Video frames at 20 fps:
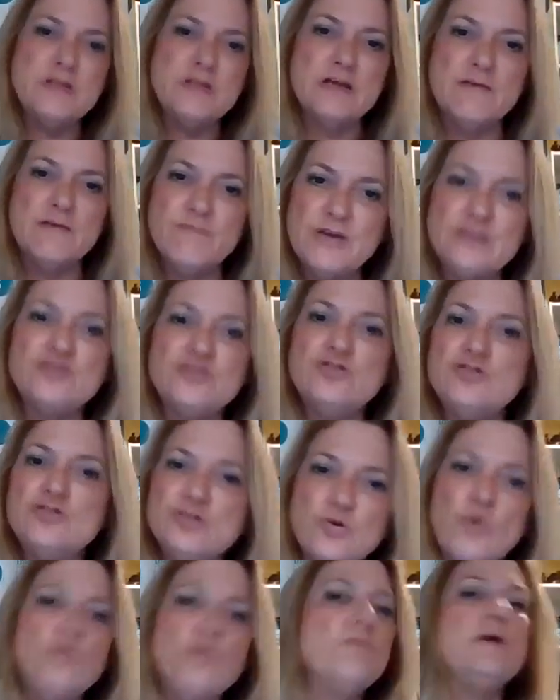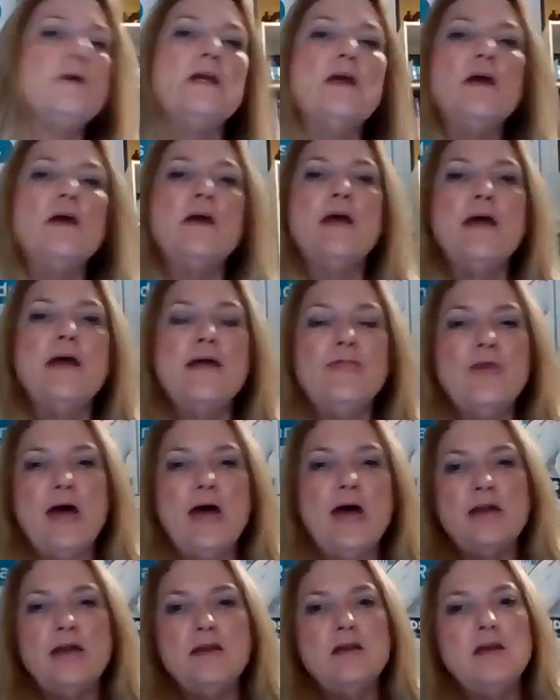The investors told me
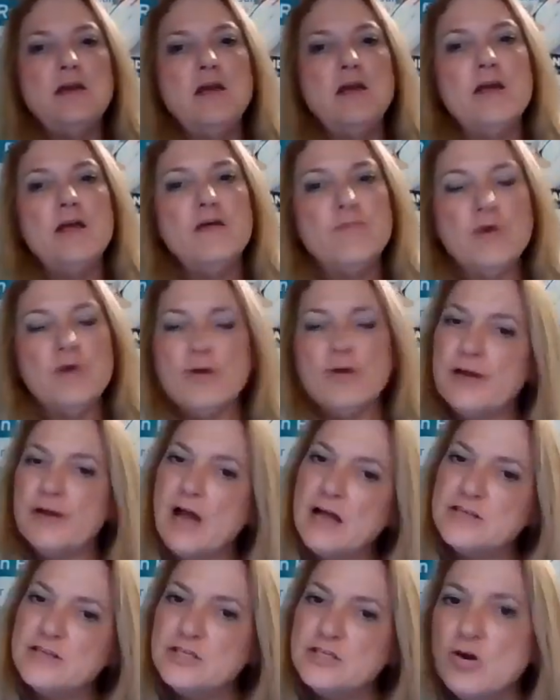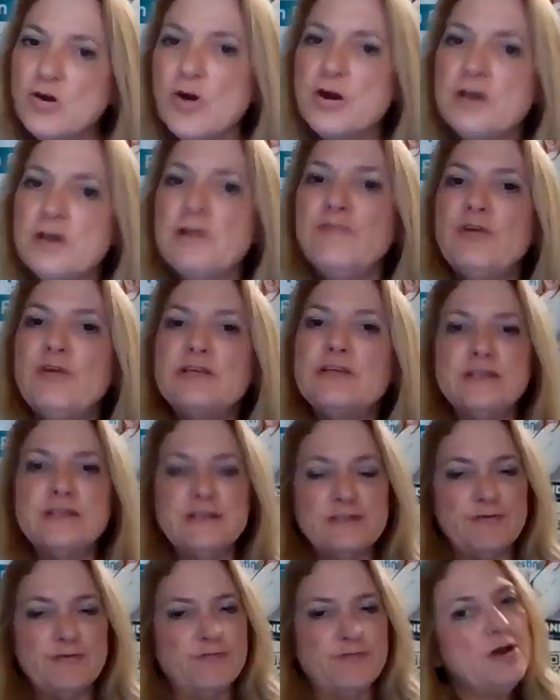that, well, they got started investing
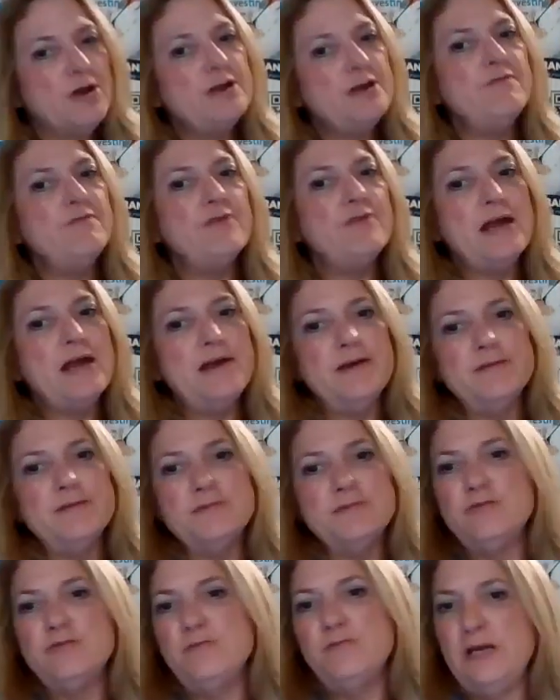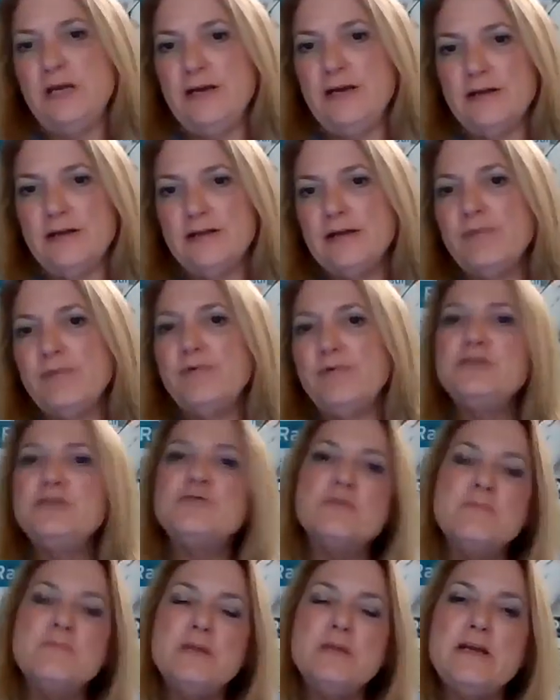because a friend invited them to a meeting, and they went
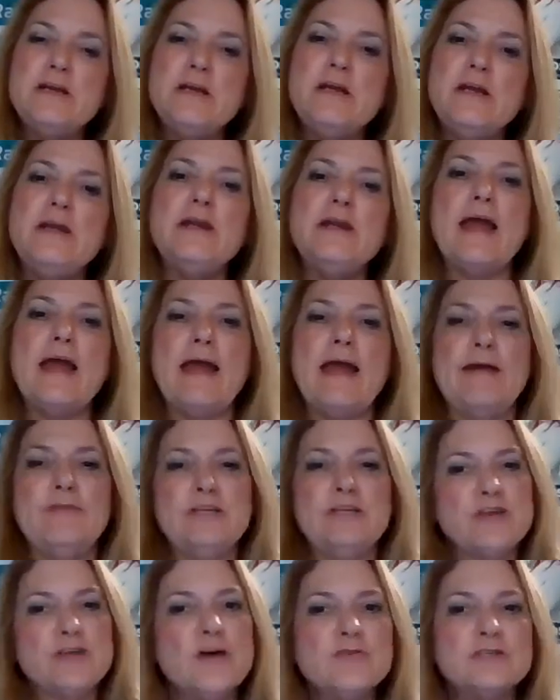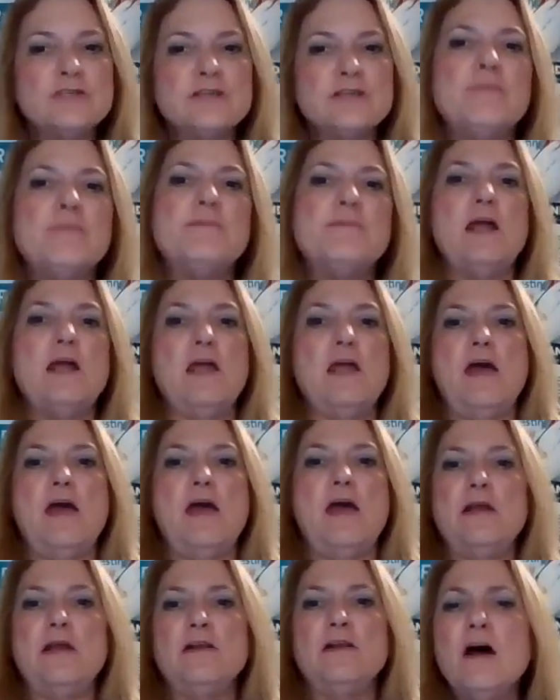to a meeting and they saw this company
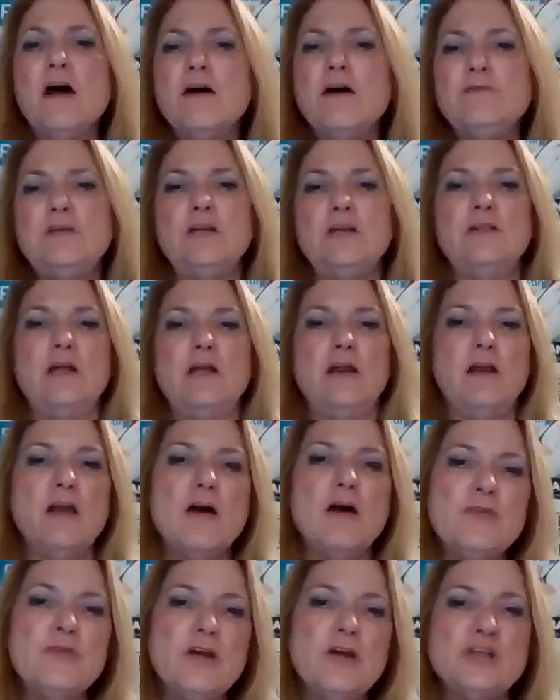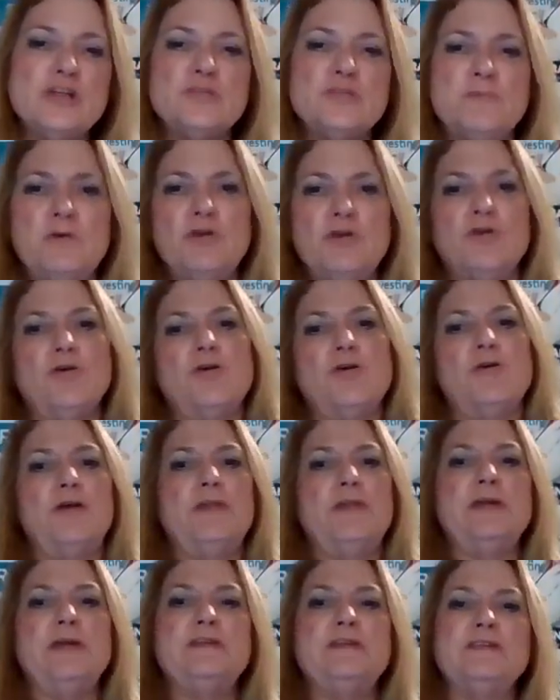and they loved it. They loved the entrepreneur
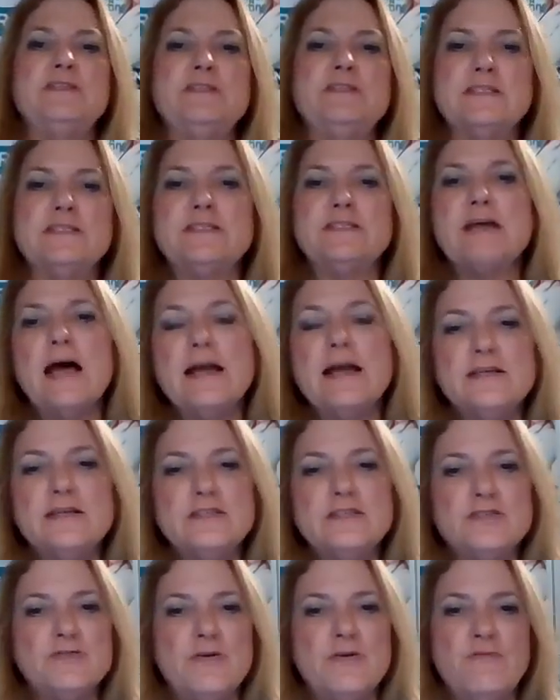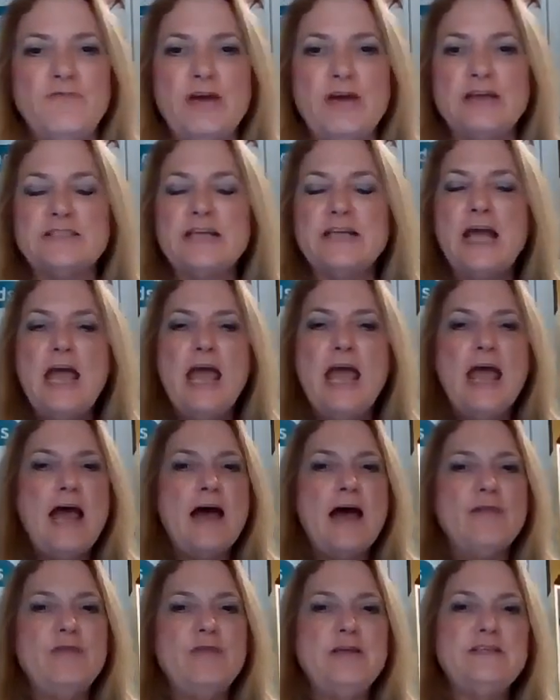and they just decided to invest,
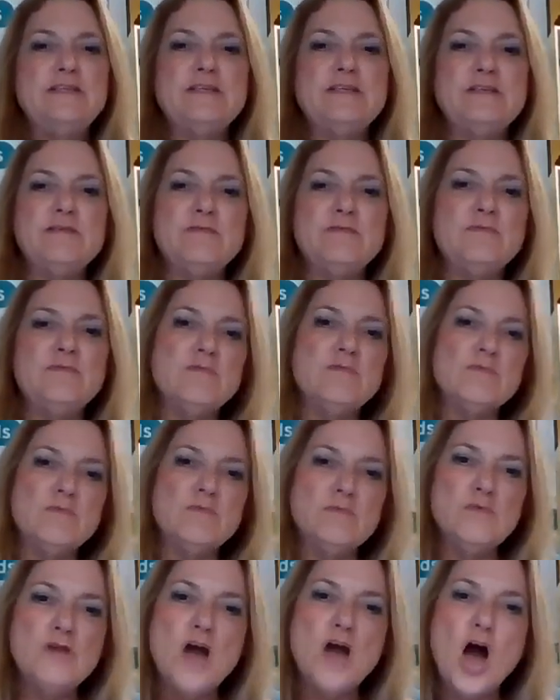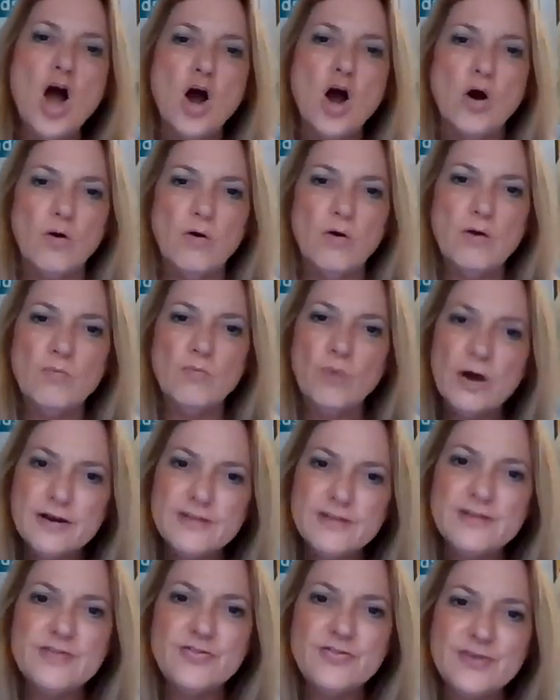and they didn't know. And one
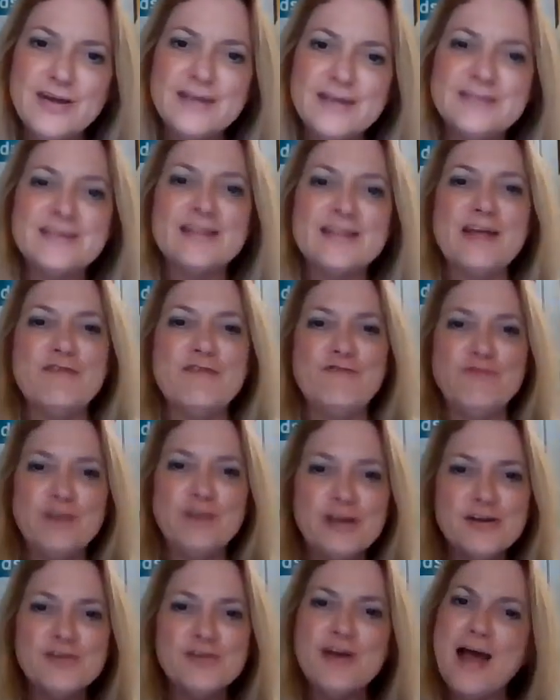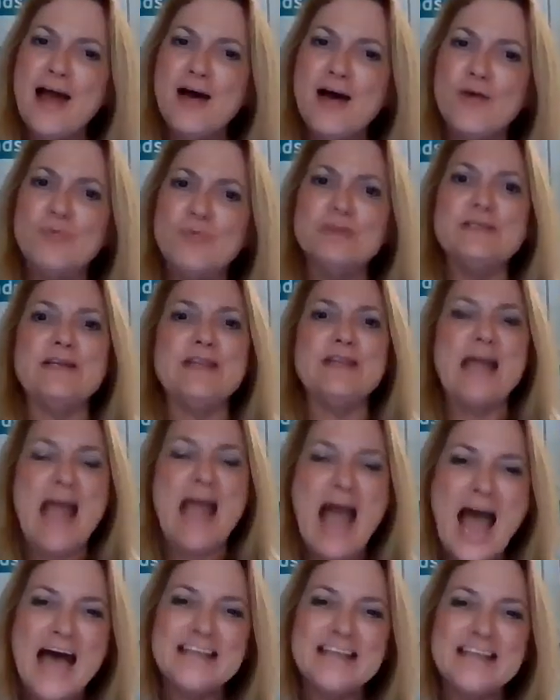of the things that they figured out was that they
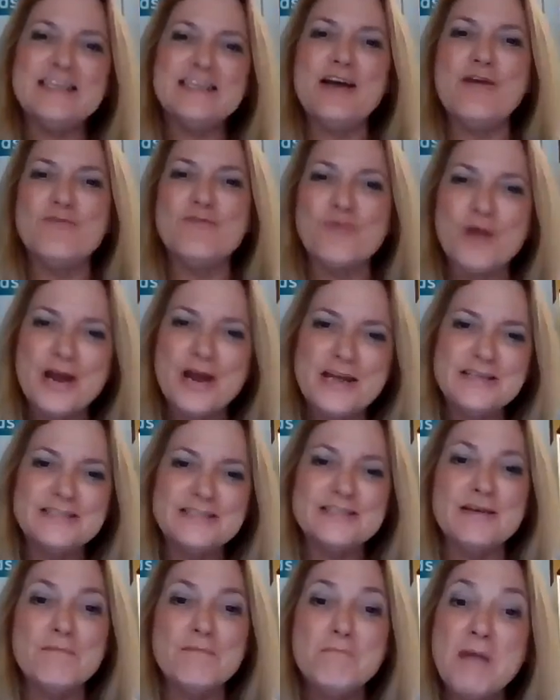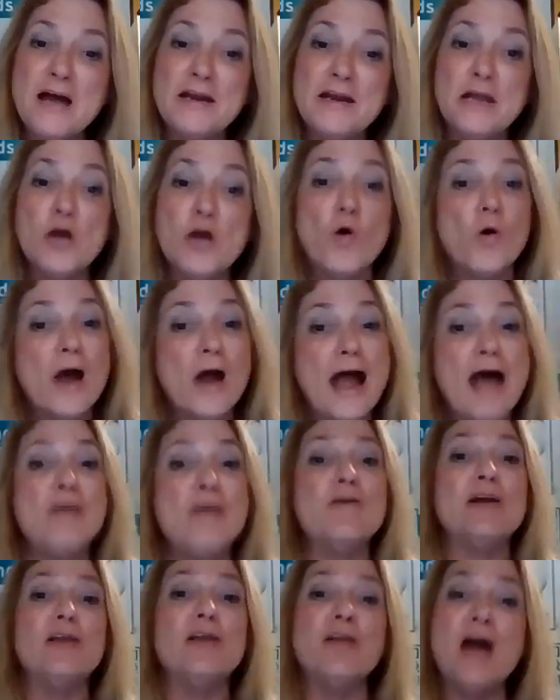had to have raised some money or have
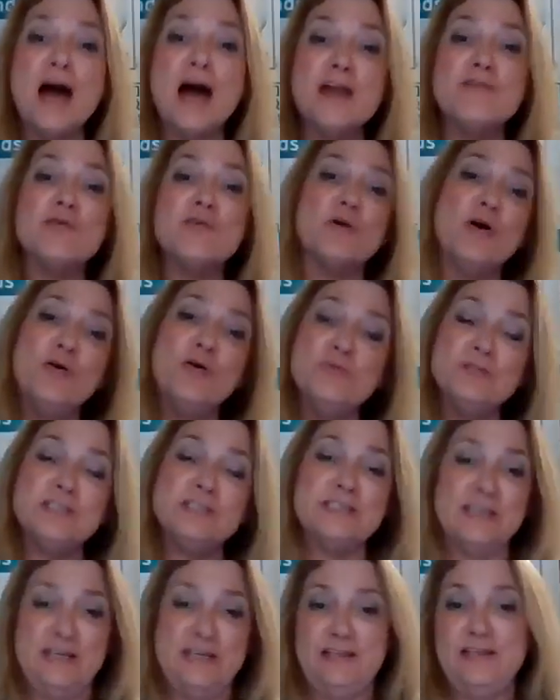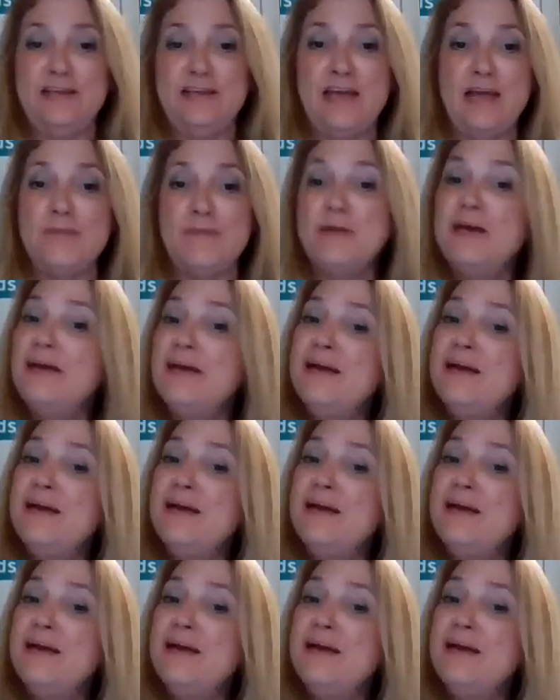a lot of their own skin in the game.